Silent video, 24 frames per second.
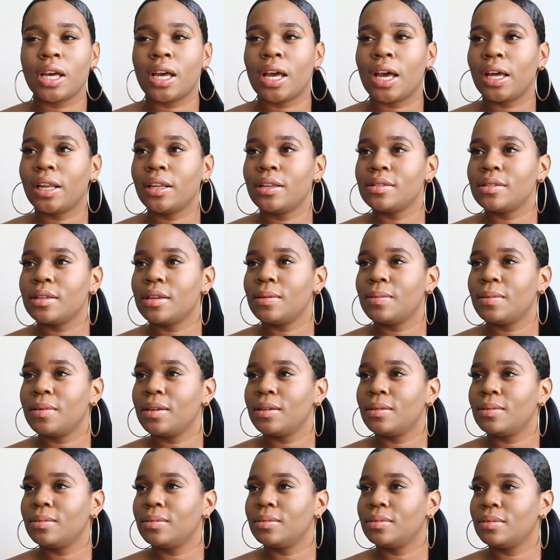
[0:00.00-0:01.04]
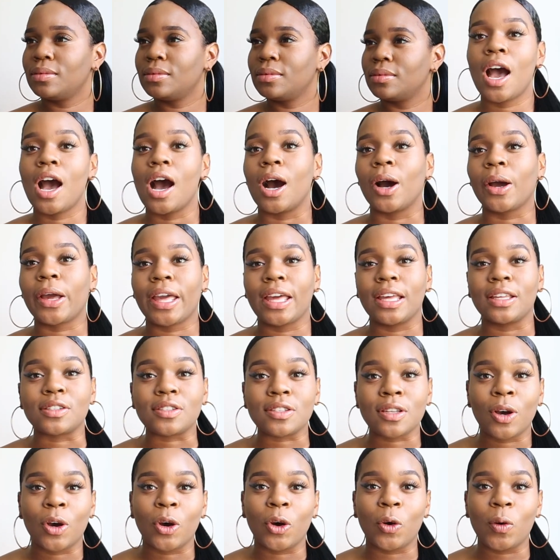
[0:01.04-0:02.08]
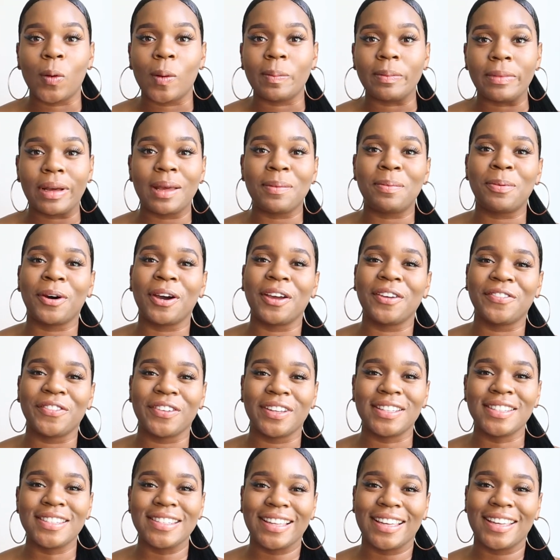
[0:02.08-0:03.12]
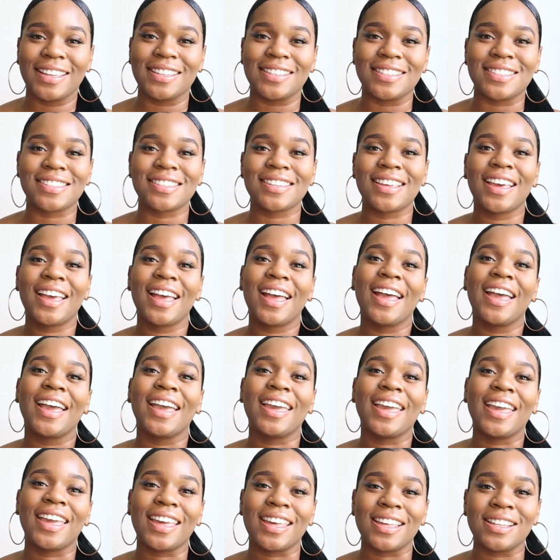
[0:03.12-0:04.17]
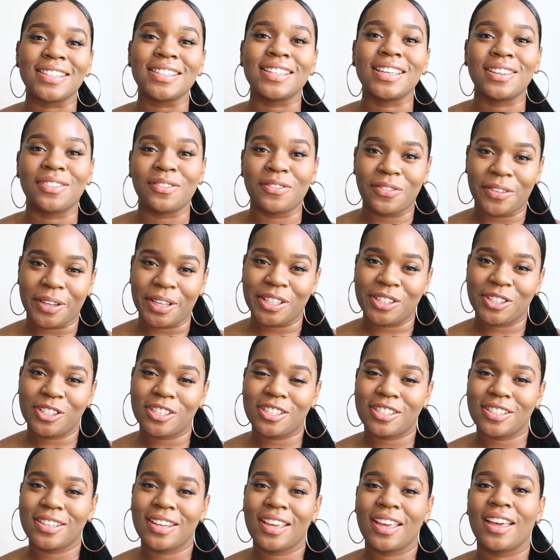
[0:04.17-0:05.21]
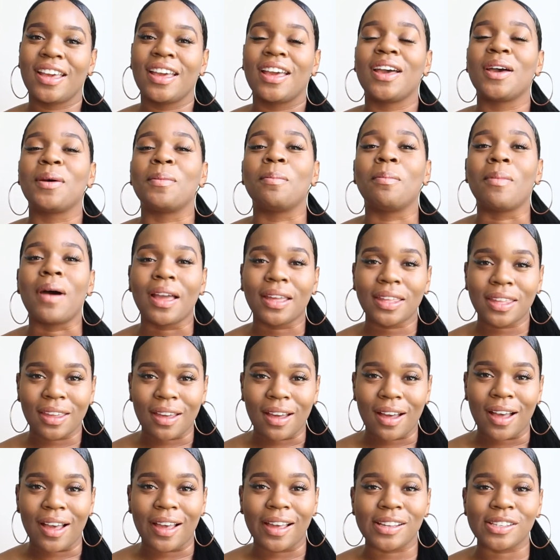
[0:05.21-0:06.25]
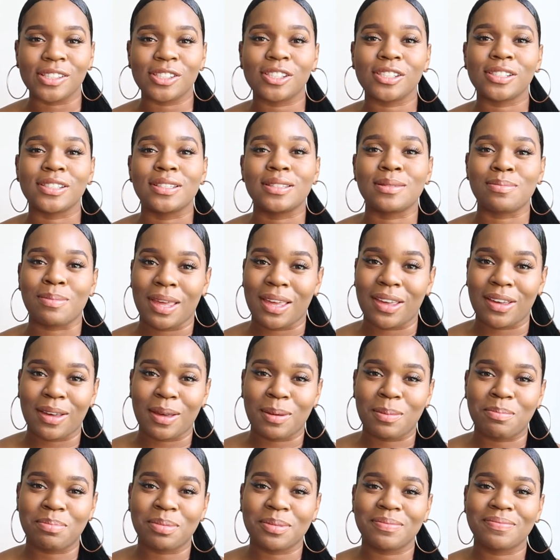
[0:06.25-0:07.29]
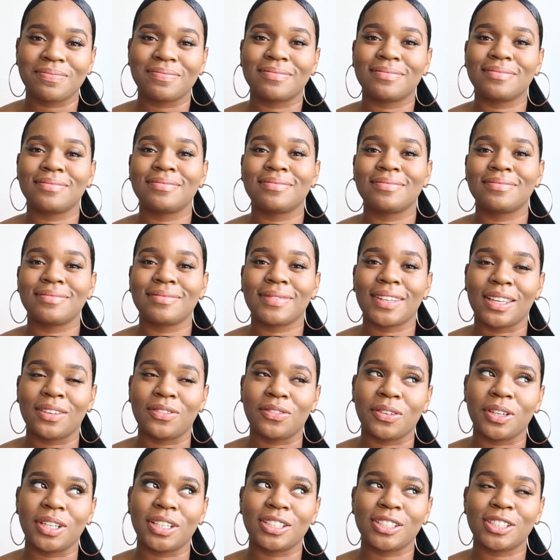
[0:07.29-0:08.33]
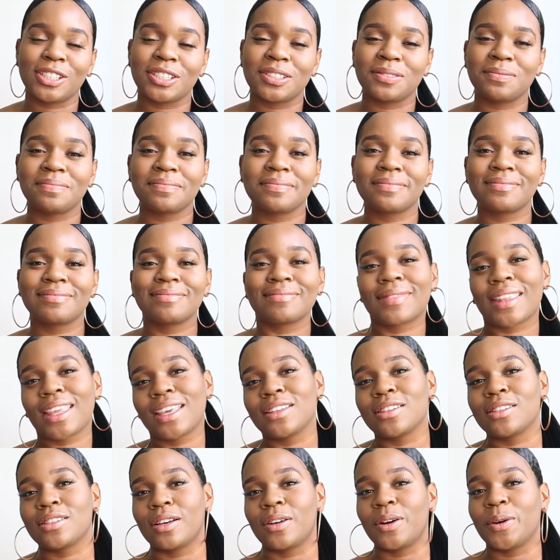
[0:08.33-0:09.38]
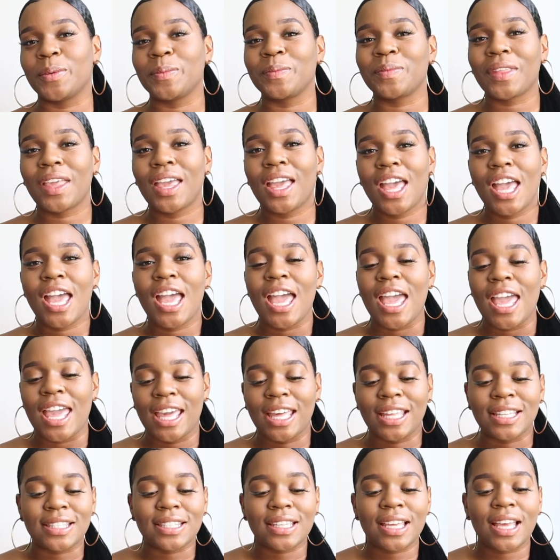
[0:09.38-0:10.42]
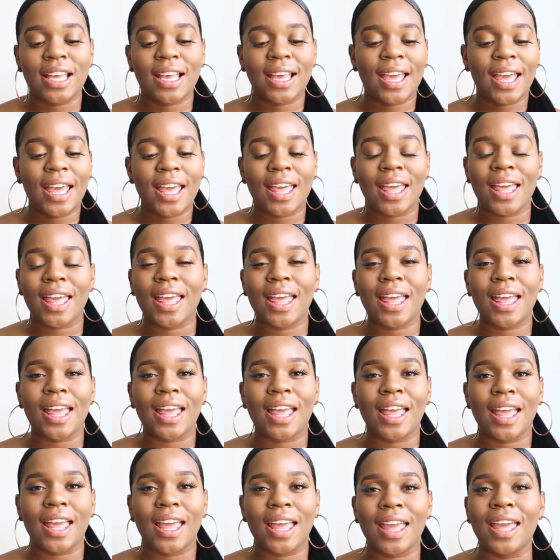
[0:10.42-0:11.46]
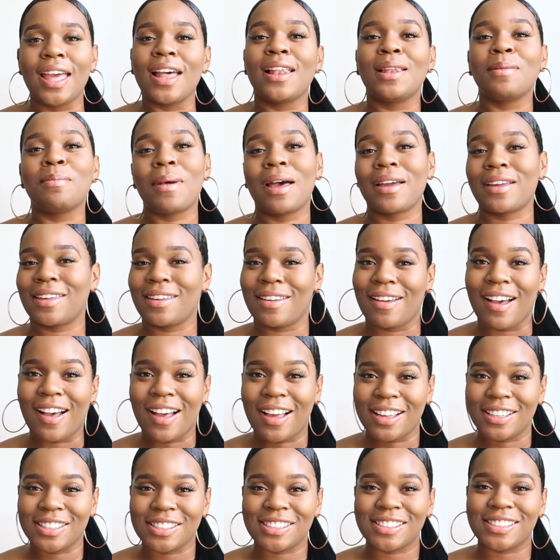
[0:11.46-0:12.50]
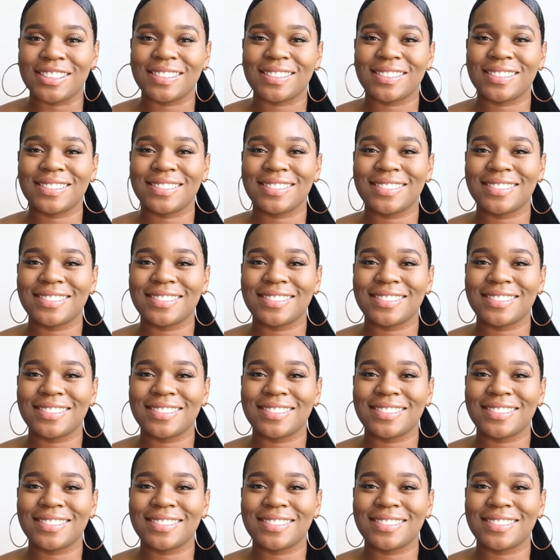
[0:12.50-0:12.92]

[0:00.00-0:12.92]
How do you say it, babe? Okay, so my boyfriend says it's in French. Maquillage is makeup in French. So it's IL MAKIAGE.